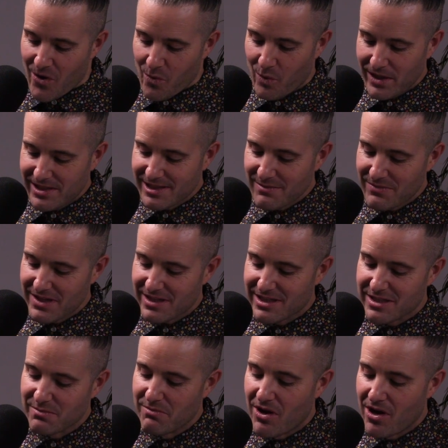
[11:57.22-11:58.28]
What's something
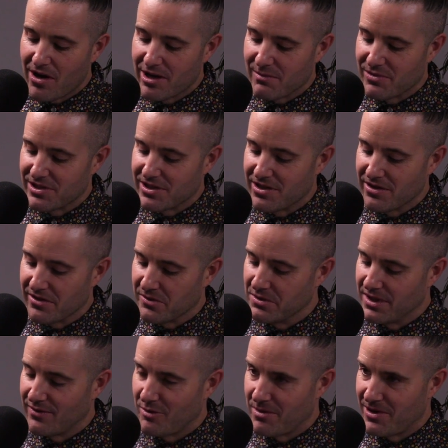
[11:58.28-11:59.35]
small and obscure you
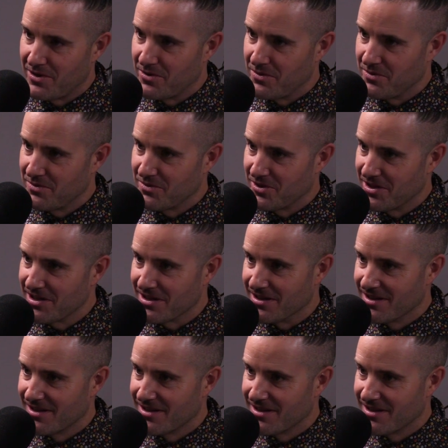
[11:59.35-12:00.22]
love about goodr?